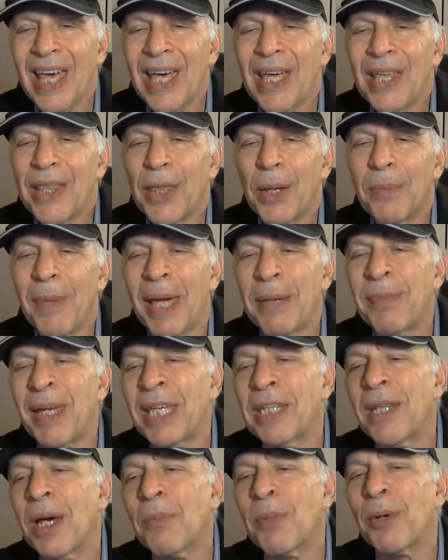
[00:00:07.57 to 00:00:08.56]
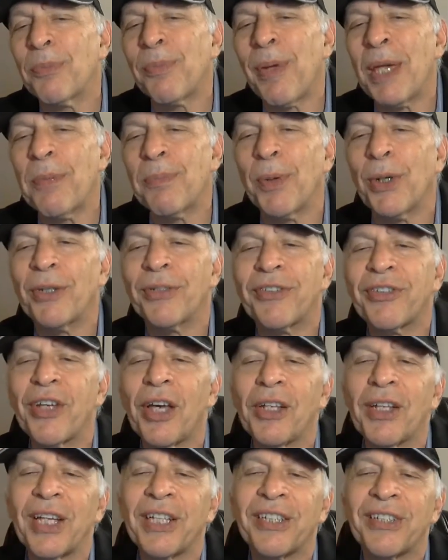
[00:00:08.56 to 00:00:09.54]
There may be a number of people in
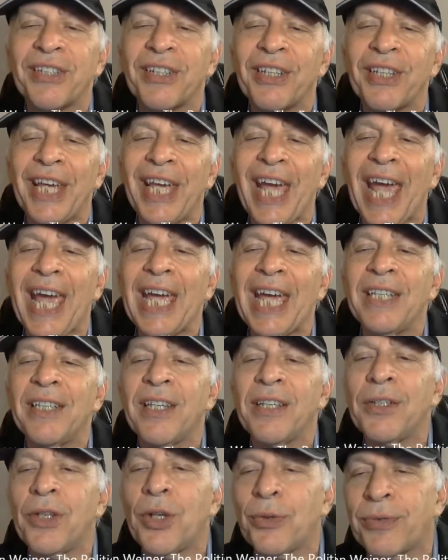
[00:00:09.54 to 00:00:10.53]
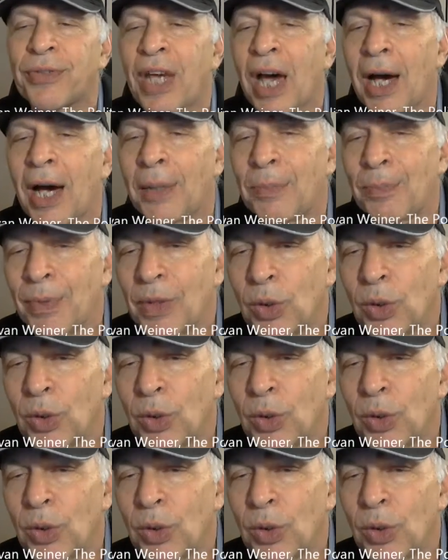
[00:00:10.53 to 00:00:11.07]
Salt Lake City and in Utah